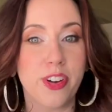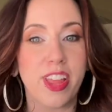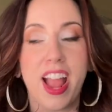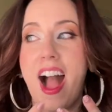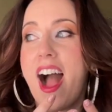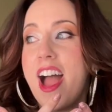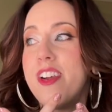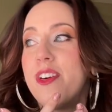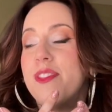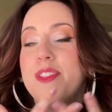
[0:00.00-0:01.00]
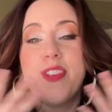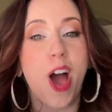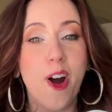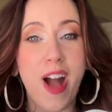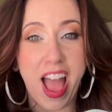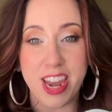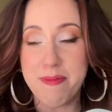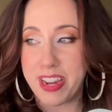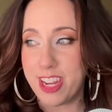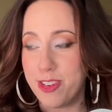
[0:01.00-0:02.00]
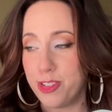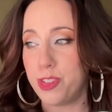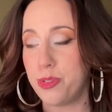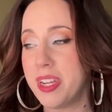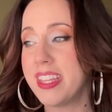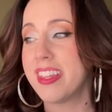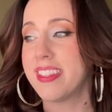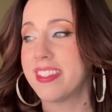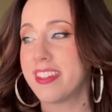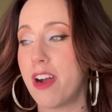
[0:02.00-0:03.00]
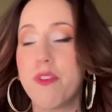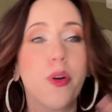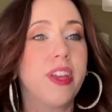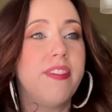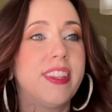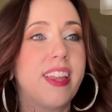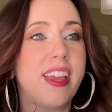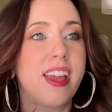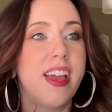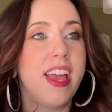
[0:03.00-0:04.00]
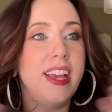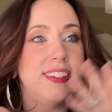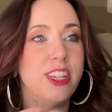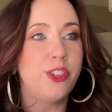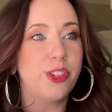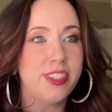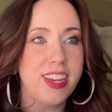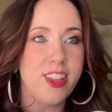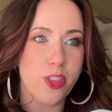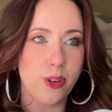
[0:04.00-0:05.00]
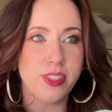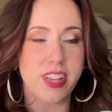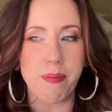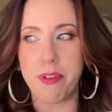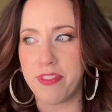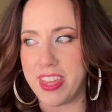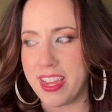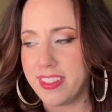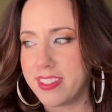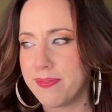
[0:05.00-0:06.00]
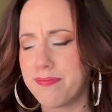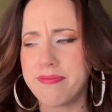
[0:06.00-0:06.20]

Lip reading: Like I don't know anybody who's doing this stuff or even like is interested in those type of things.